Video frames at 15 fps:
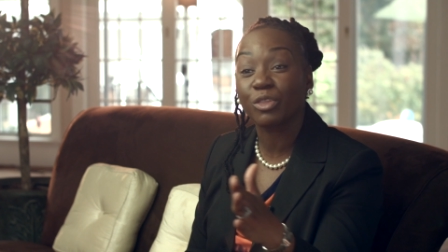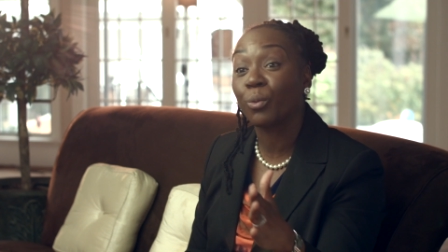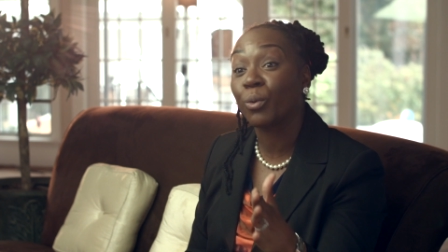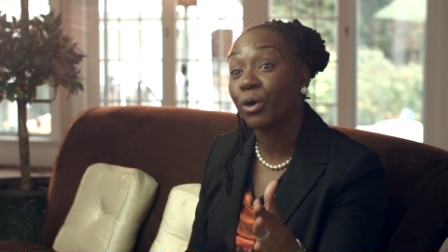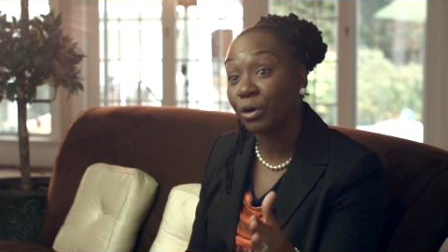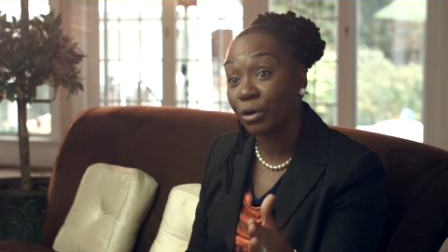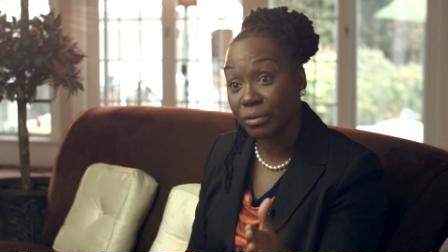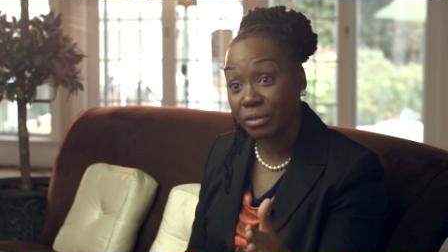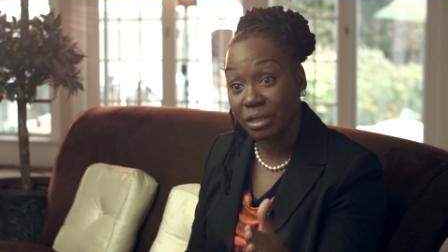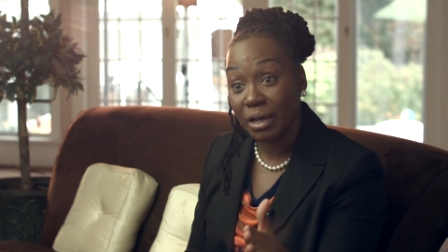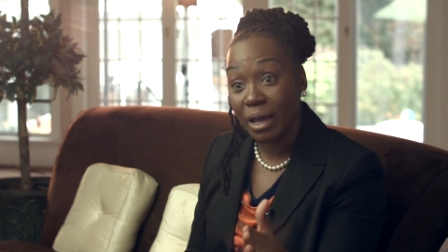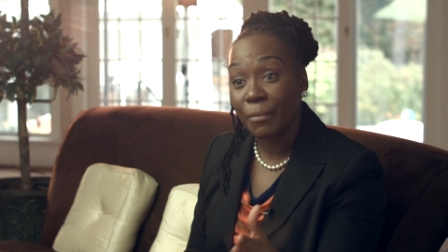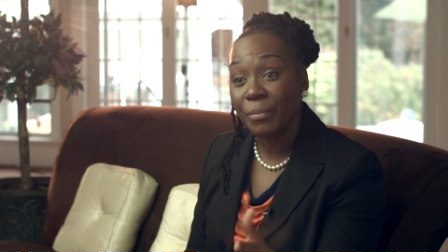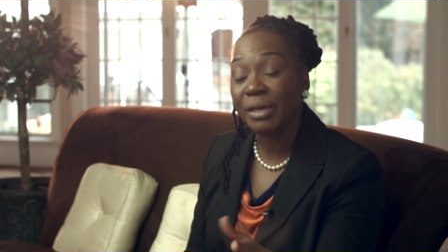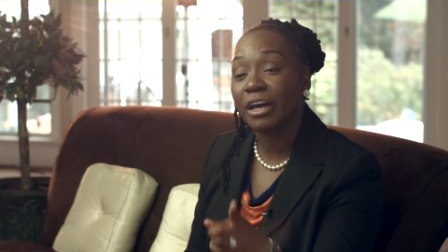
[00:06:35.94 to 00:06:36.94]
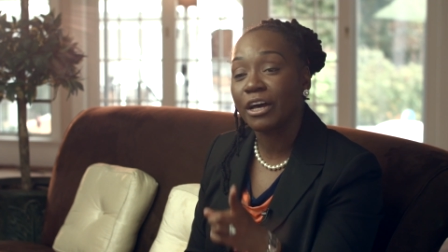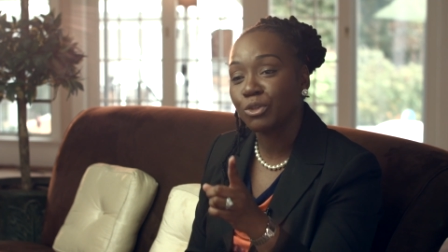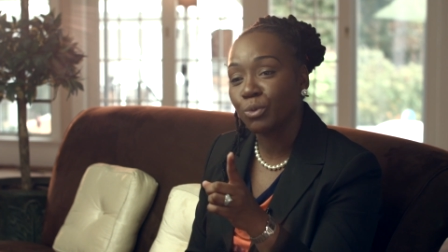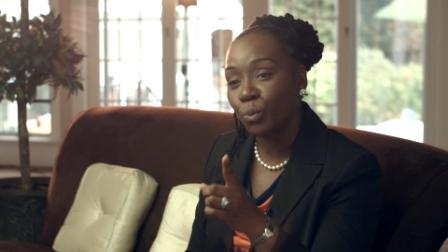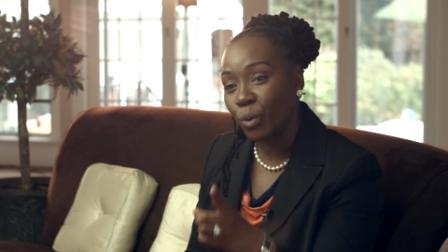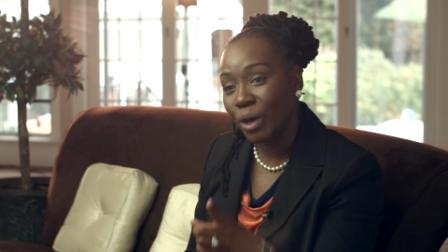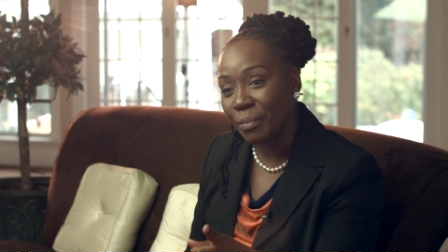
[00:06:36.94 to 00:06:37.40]
the world
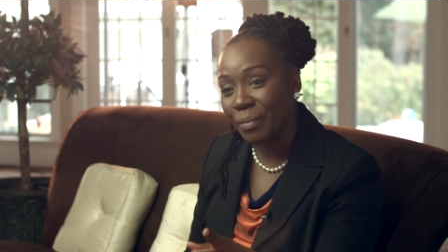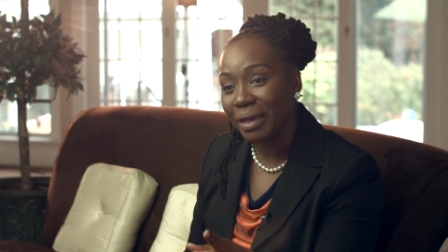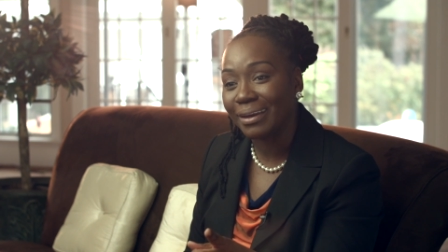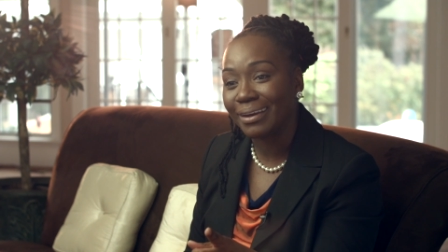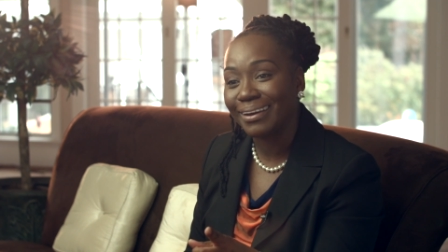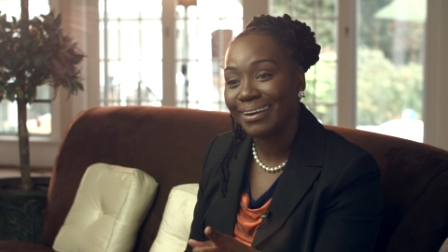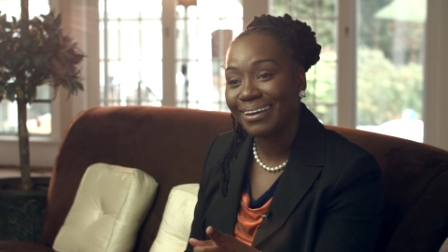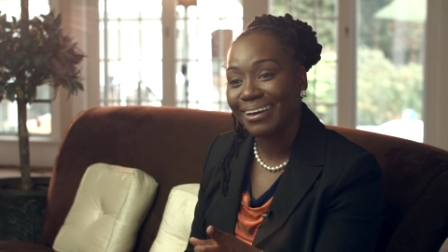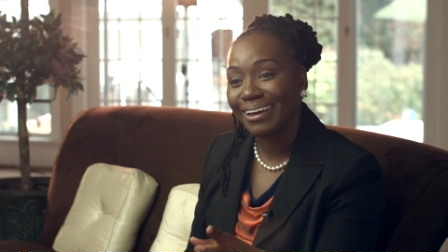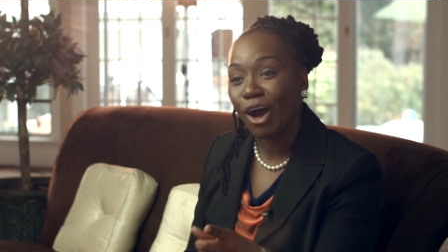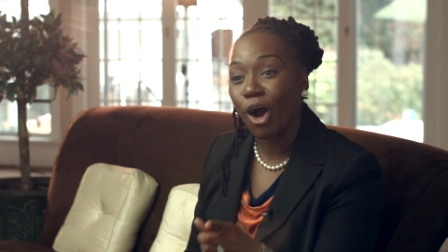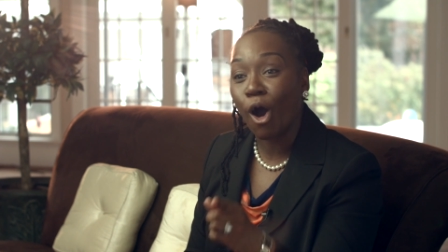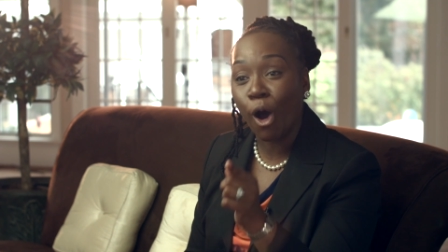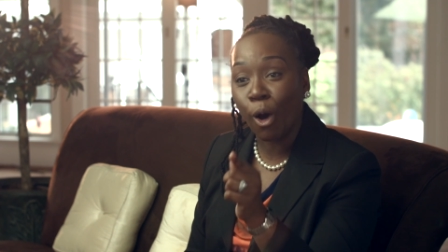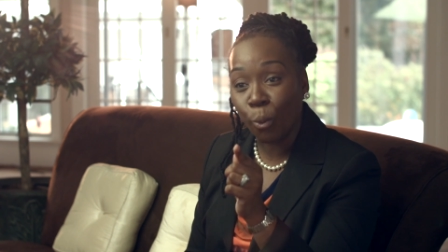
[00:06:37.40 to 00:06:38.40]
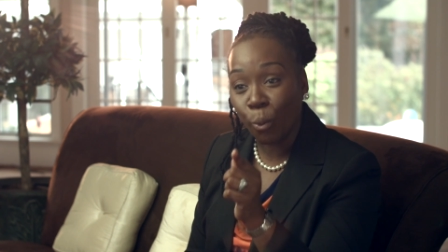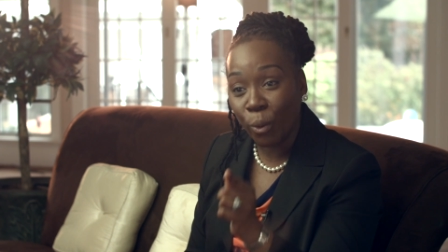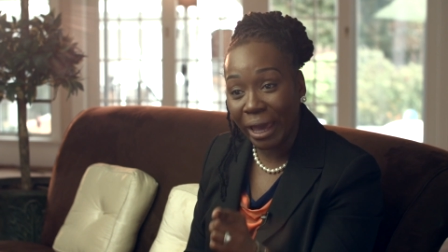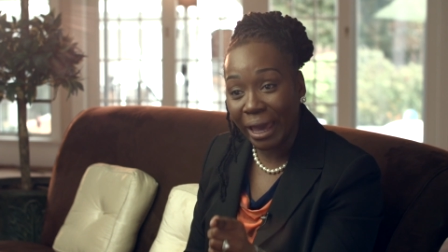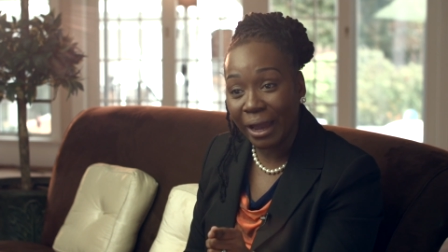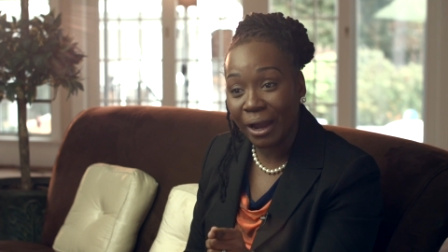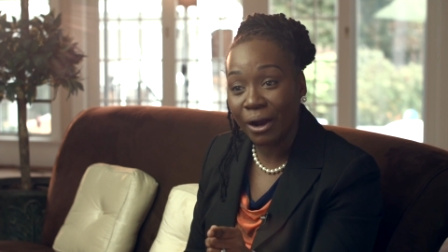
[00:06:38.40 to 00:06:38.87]
because women are
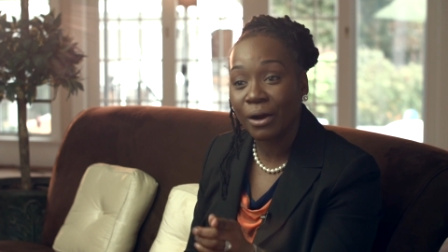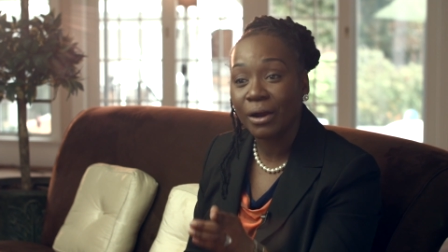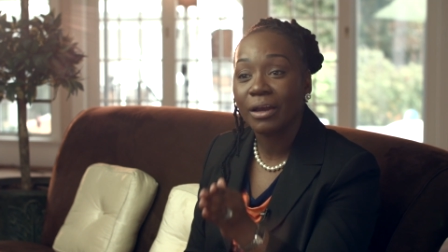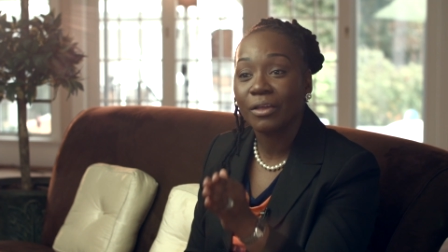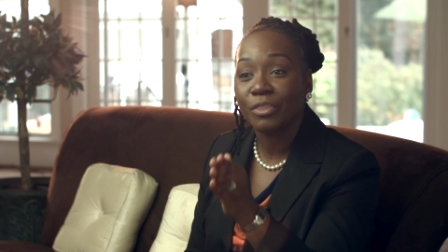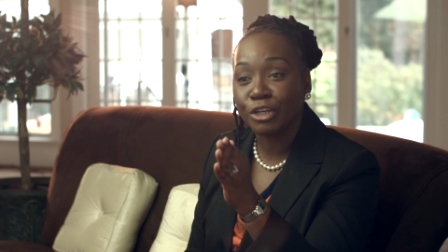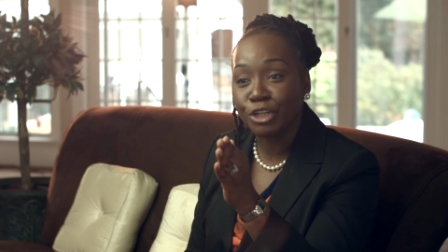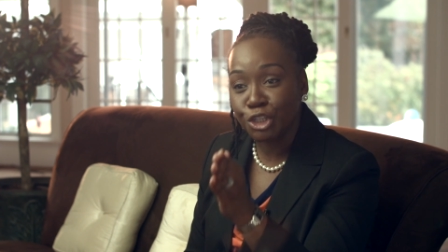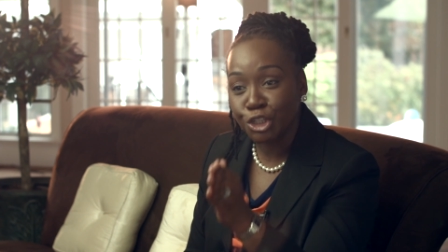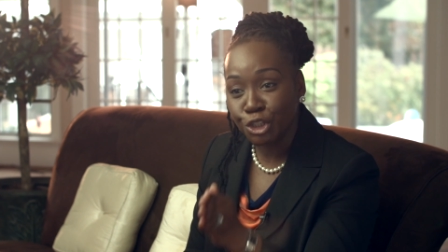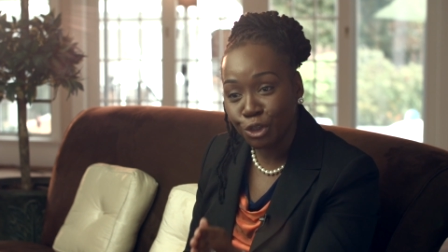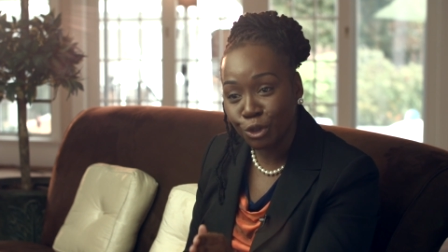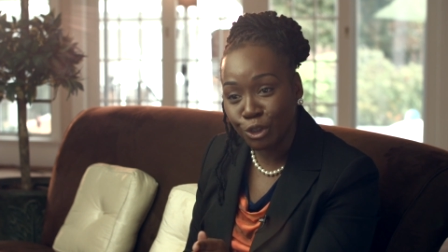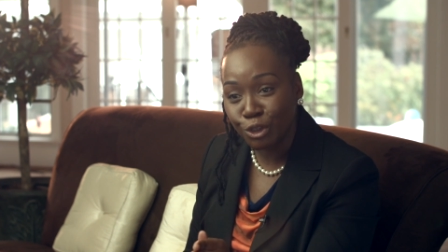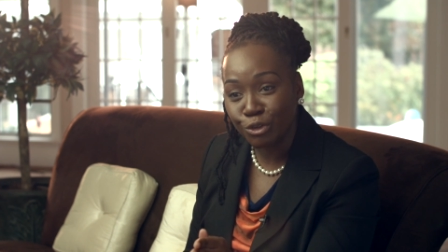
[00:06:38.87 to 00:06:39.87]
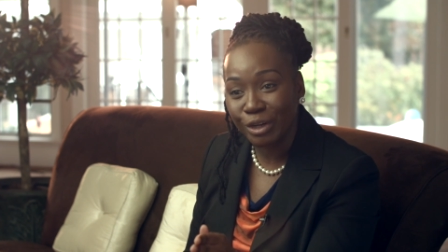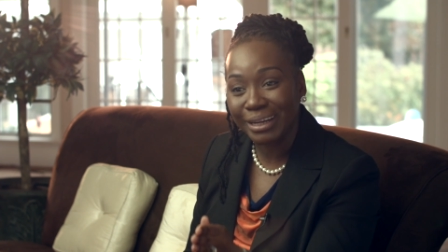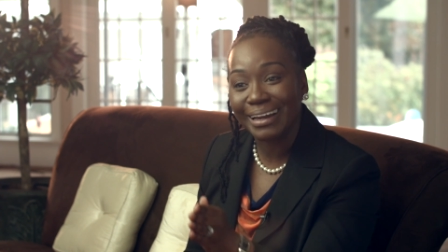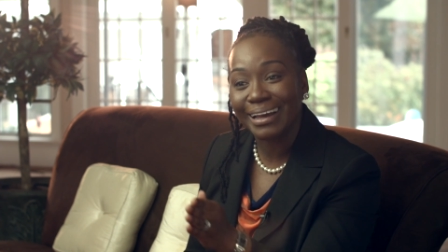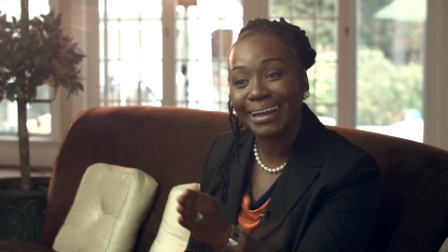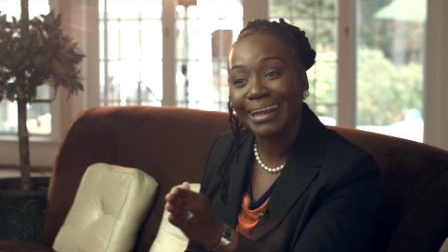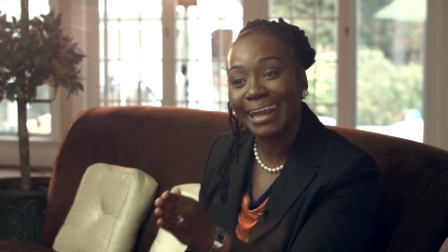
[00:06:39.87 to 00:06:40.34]
where the
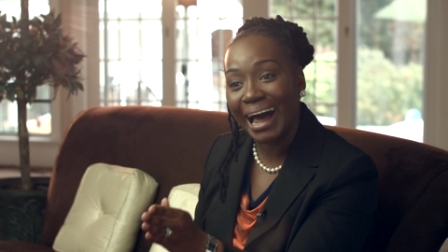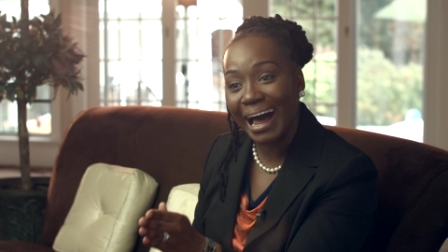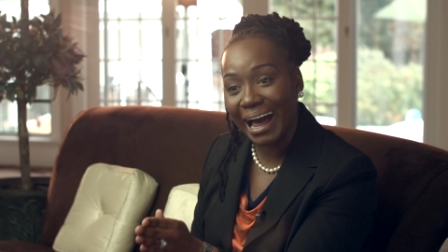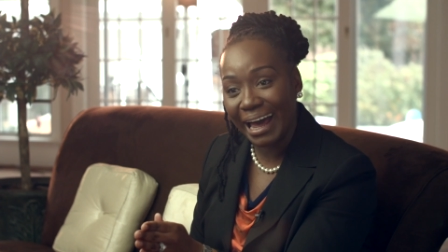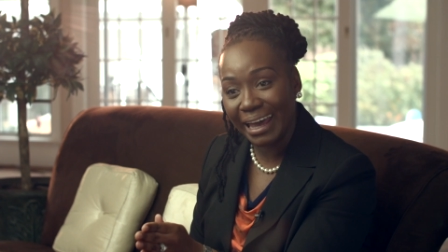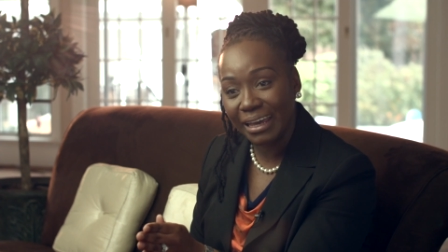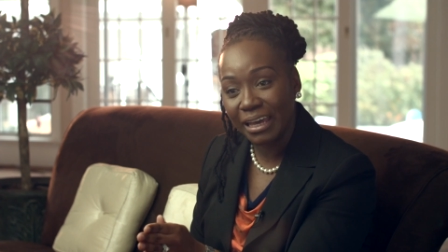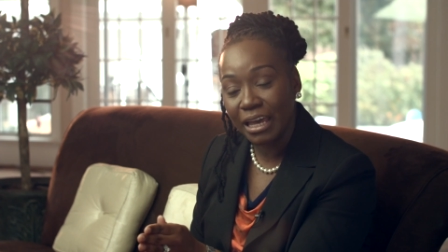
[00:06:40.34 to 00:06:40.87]
children lie.